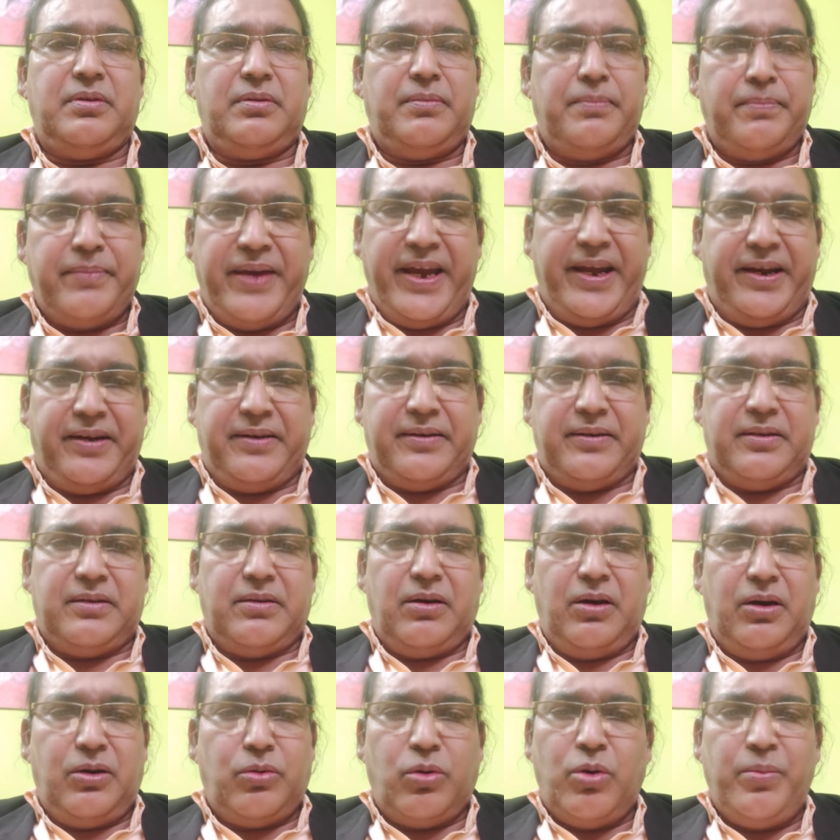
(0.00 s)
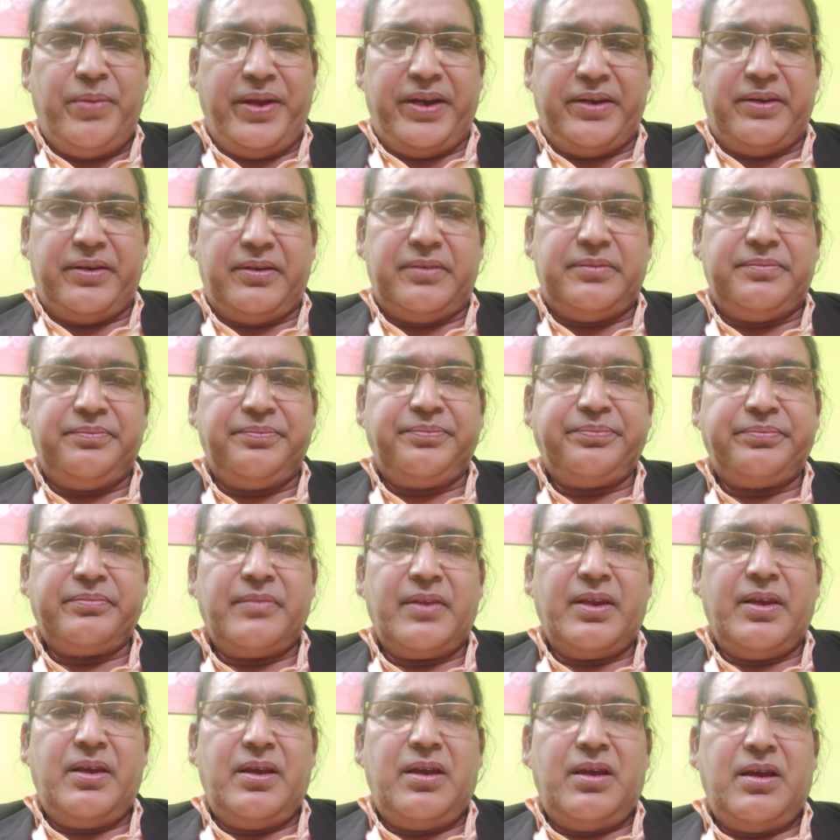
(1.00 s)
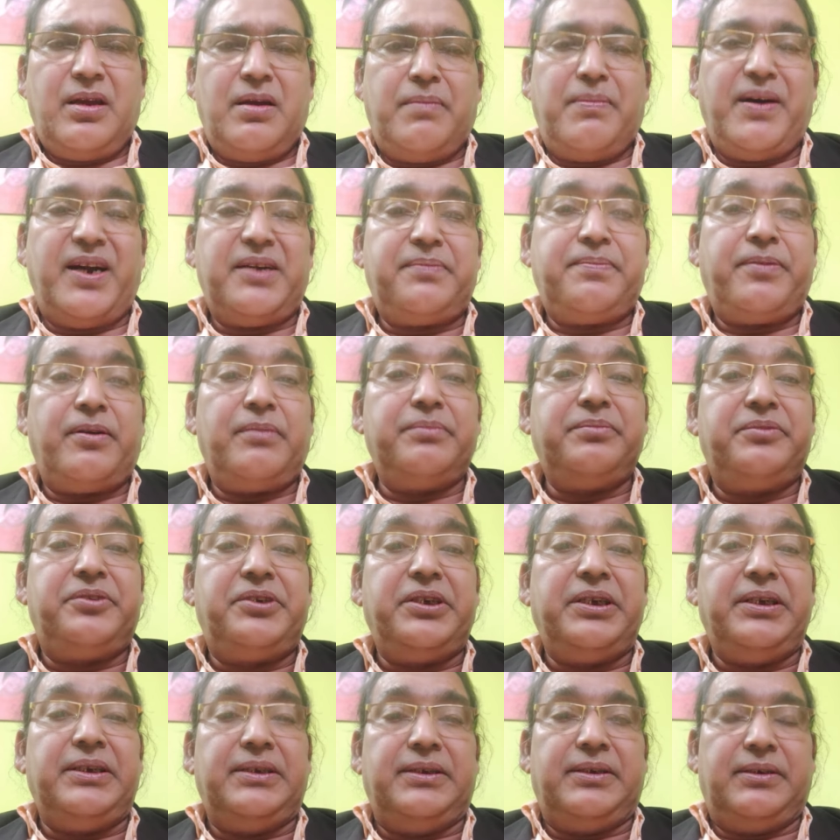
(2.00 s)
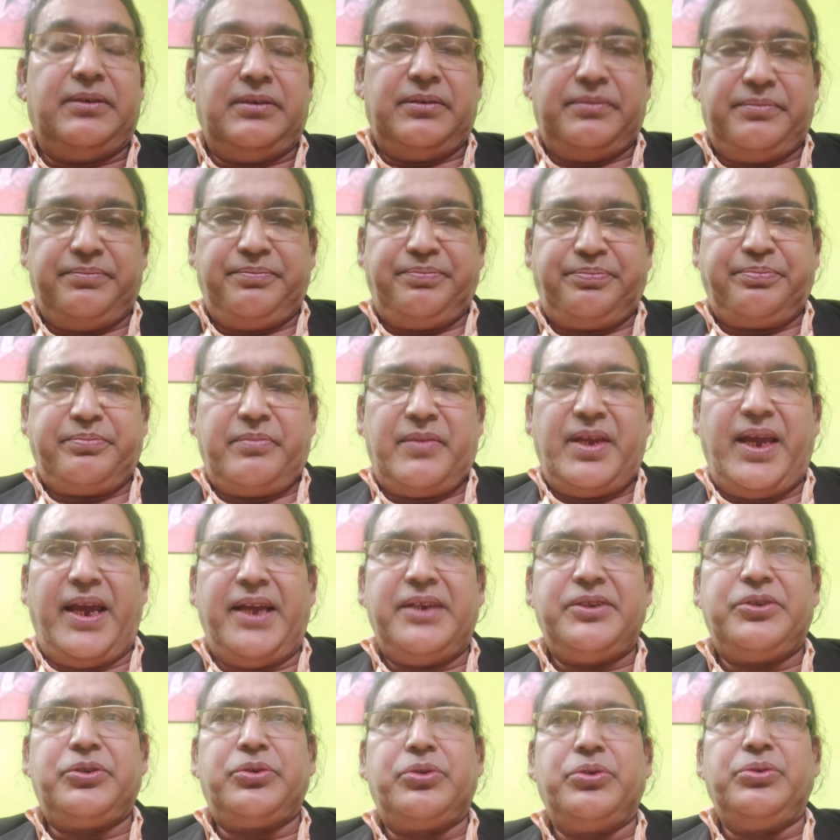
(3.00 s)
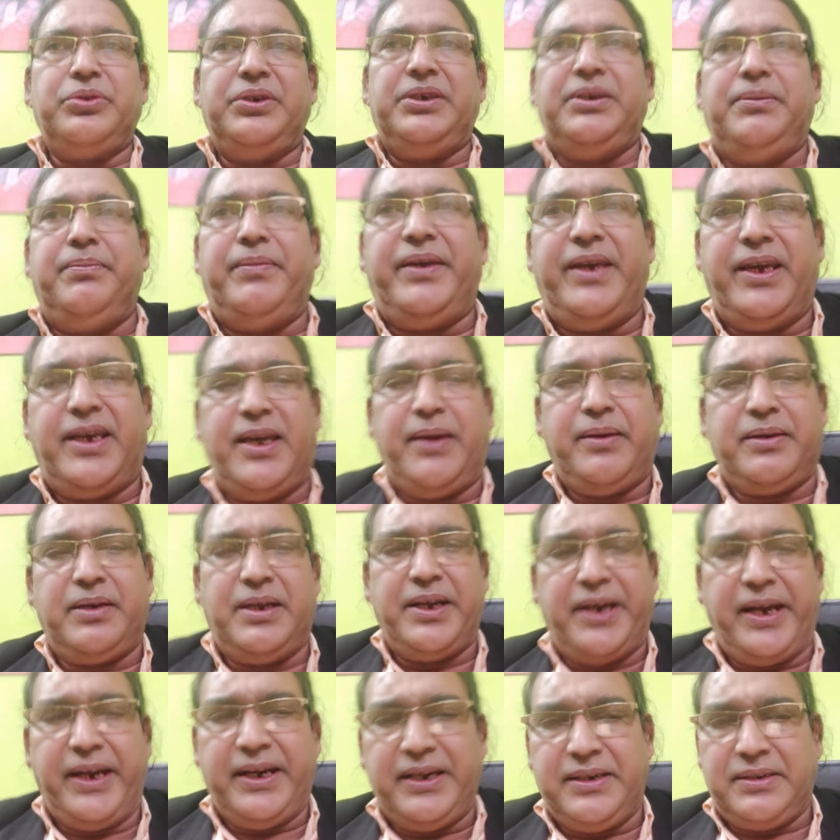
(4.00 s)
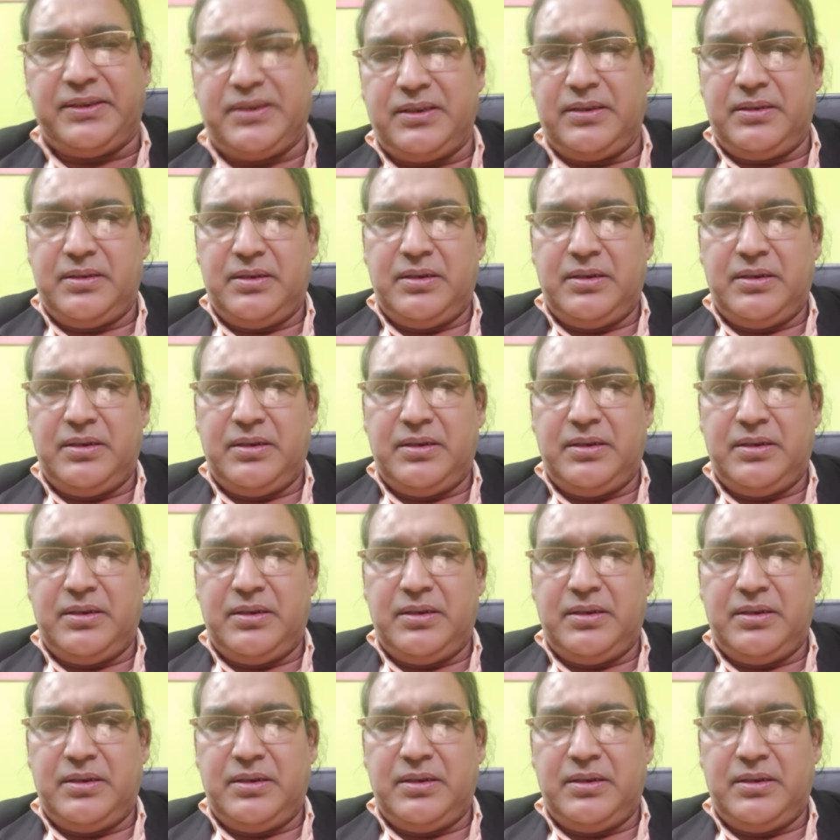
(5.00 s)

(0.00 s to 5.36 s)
man or woman but from tree, and so he make a great